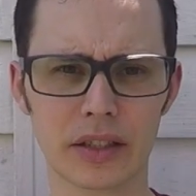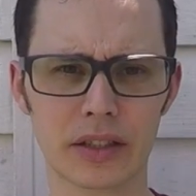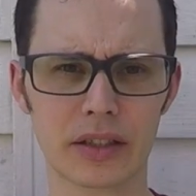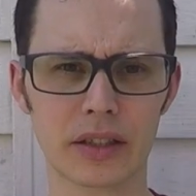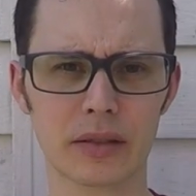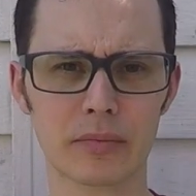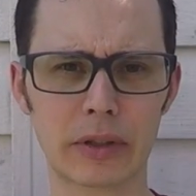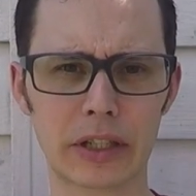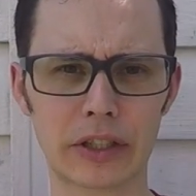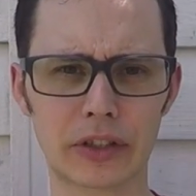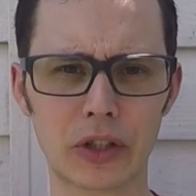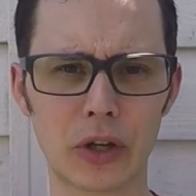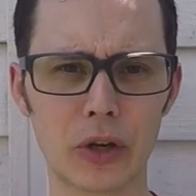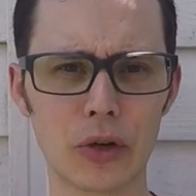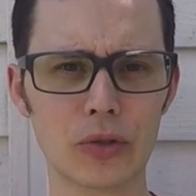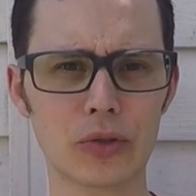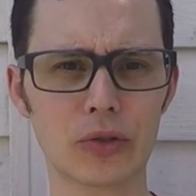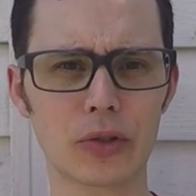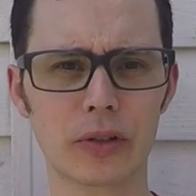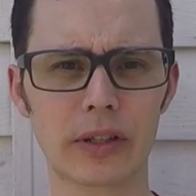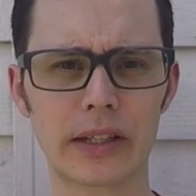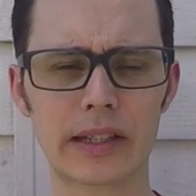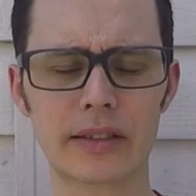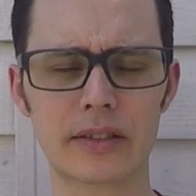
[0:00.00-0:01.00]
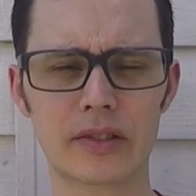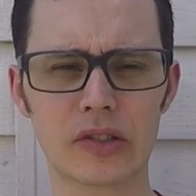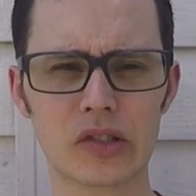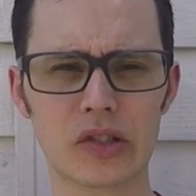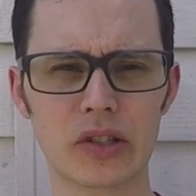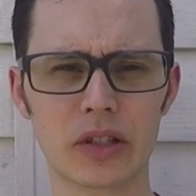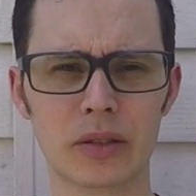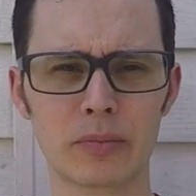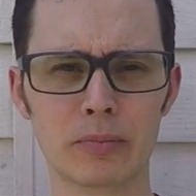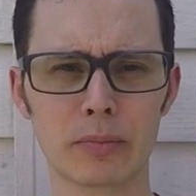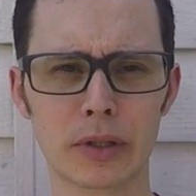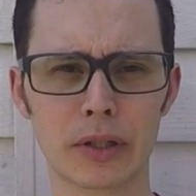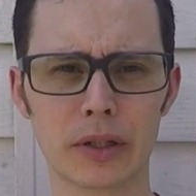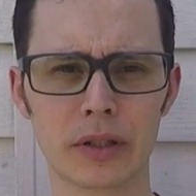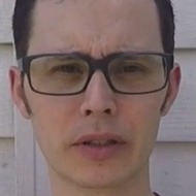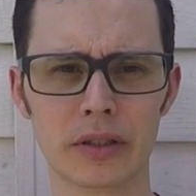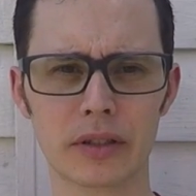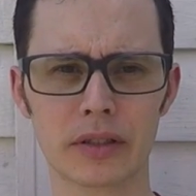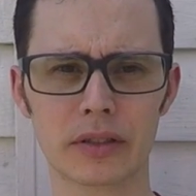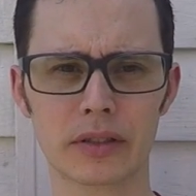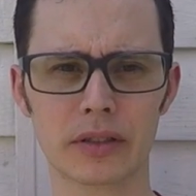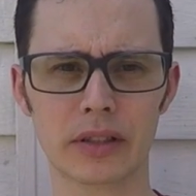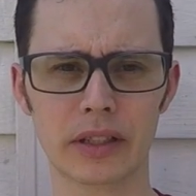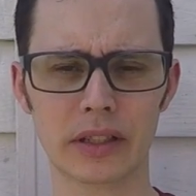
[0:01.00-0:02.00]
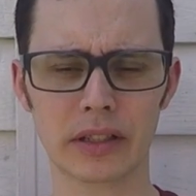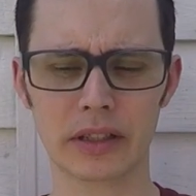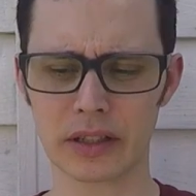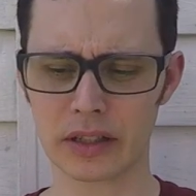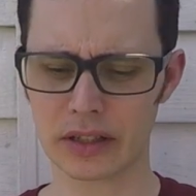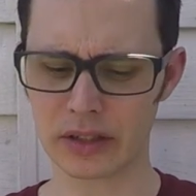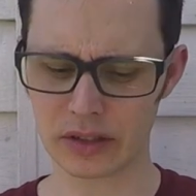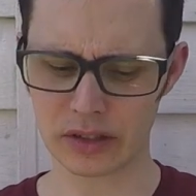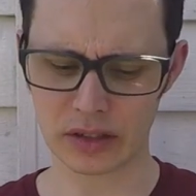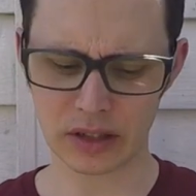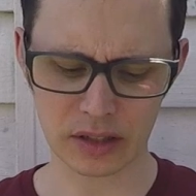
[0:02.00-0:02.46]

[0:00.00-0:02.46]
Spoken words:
my toes are getting sunburnt because